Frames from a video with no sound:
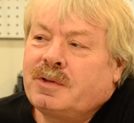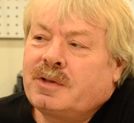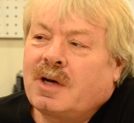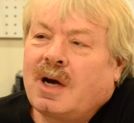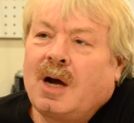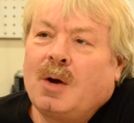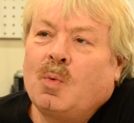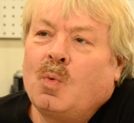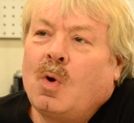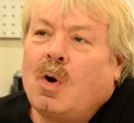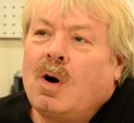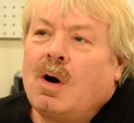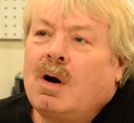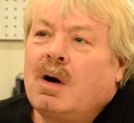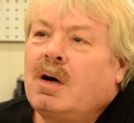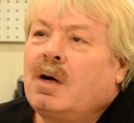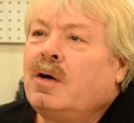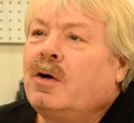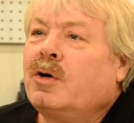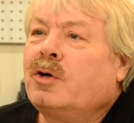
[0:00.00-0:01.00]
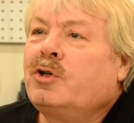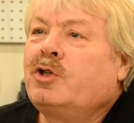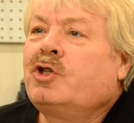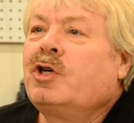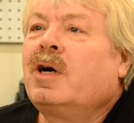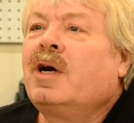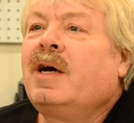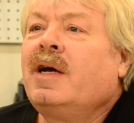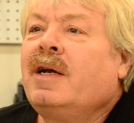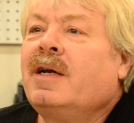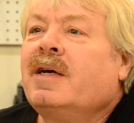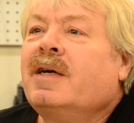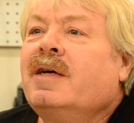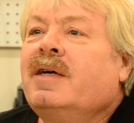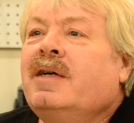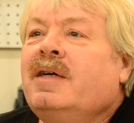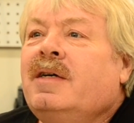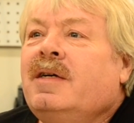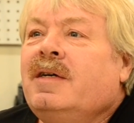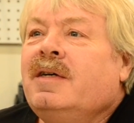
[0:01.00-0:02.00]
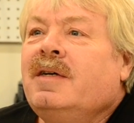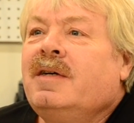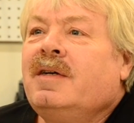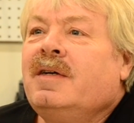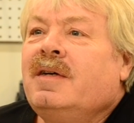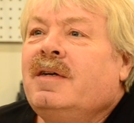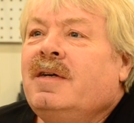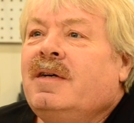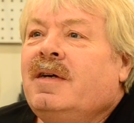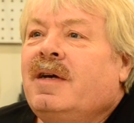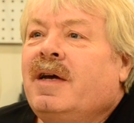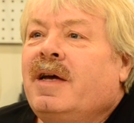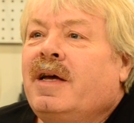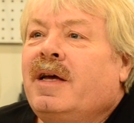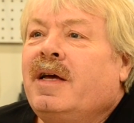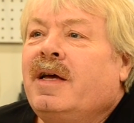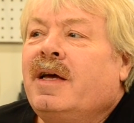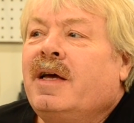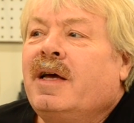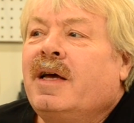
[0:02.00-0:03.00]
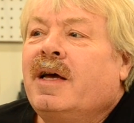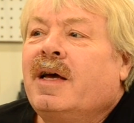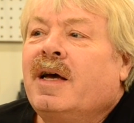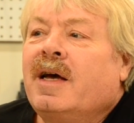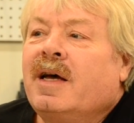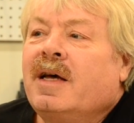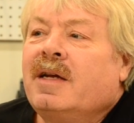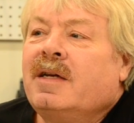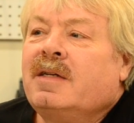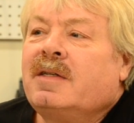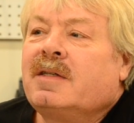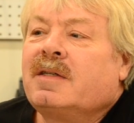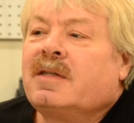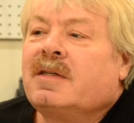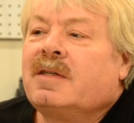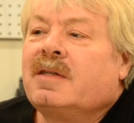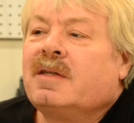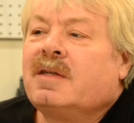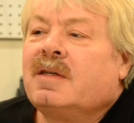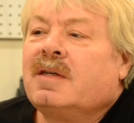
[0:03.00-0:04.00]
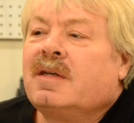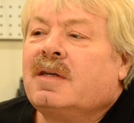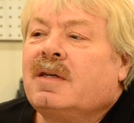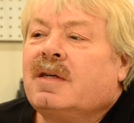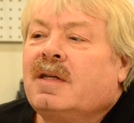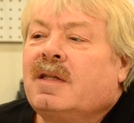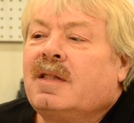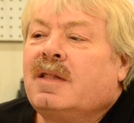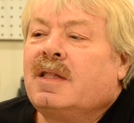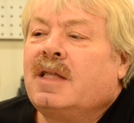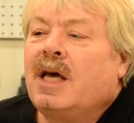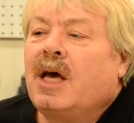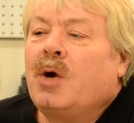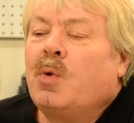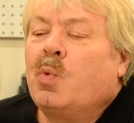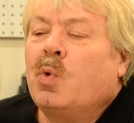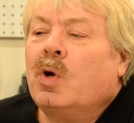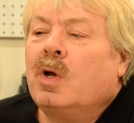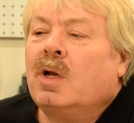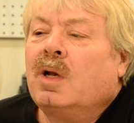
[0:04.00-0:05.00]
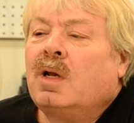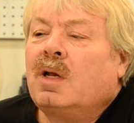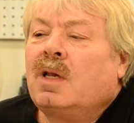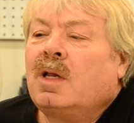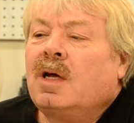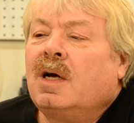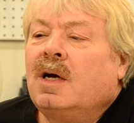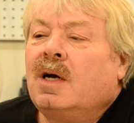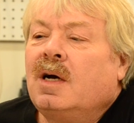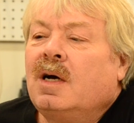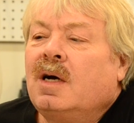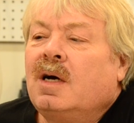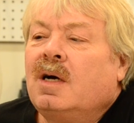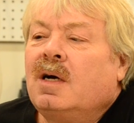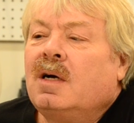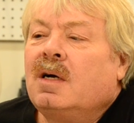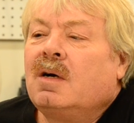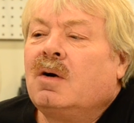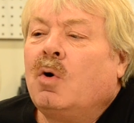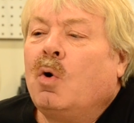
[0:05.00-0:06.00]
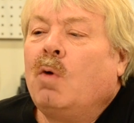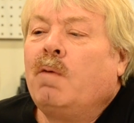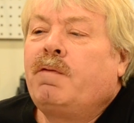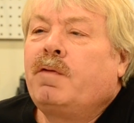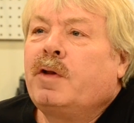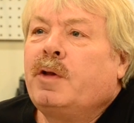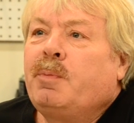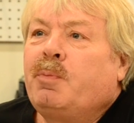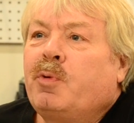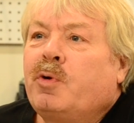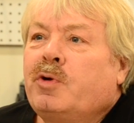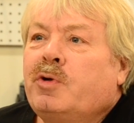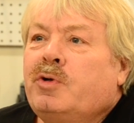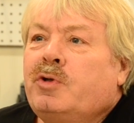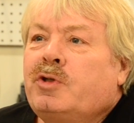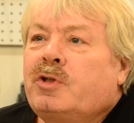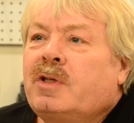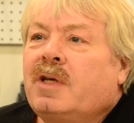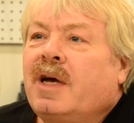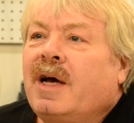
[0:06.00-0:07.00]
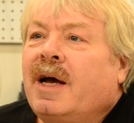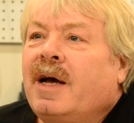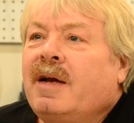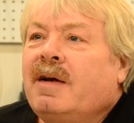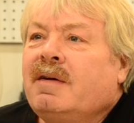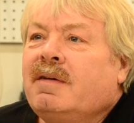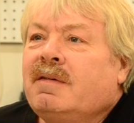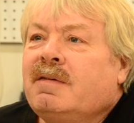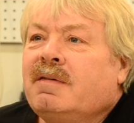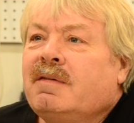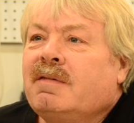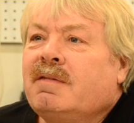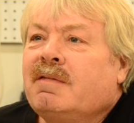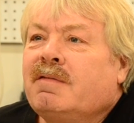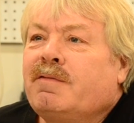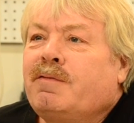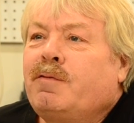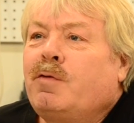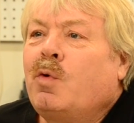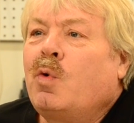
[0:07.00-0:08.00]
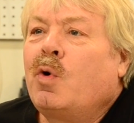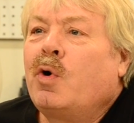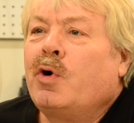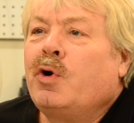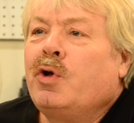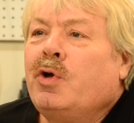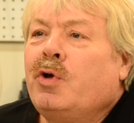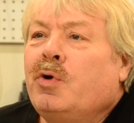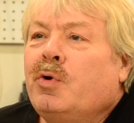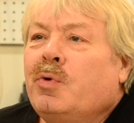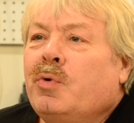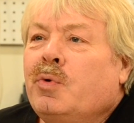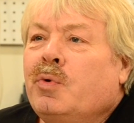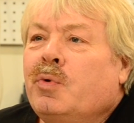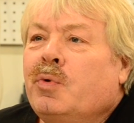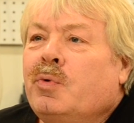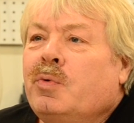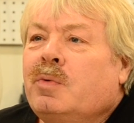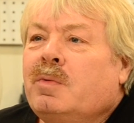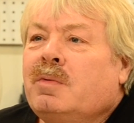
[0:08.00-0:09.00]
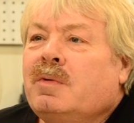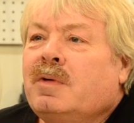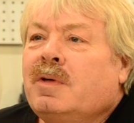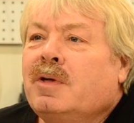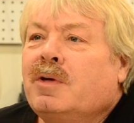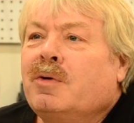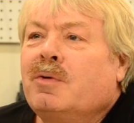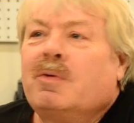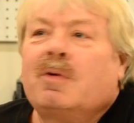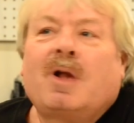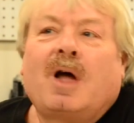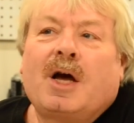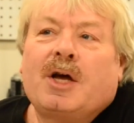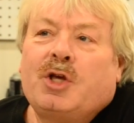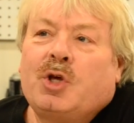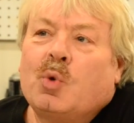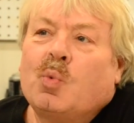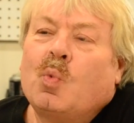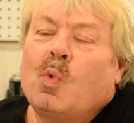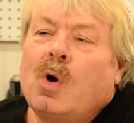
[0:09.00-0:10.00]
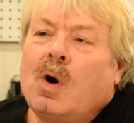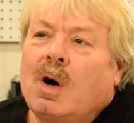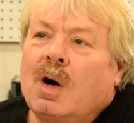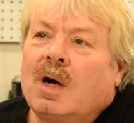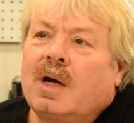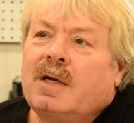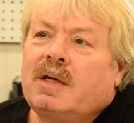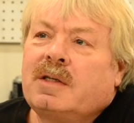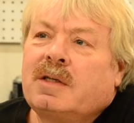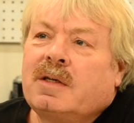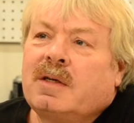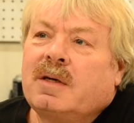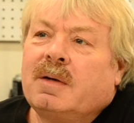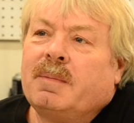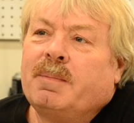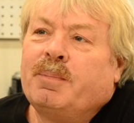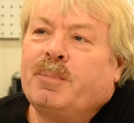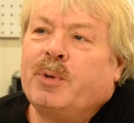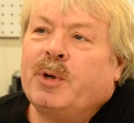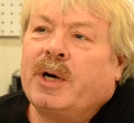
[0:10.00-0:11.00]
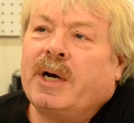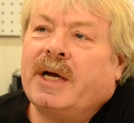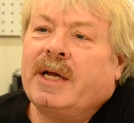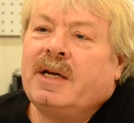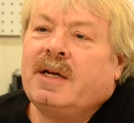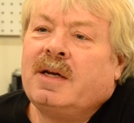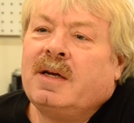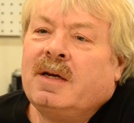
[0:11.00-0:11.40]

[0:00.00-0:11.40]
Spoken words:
Taiwan or China, and they will hopefully produce that for you, like you want. But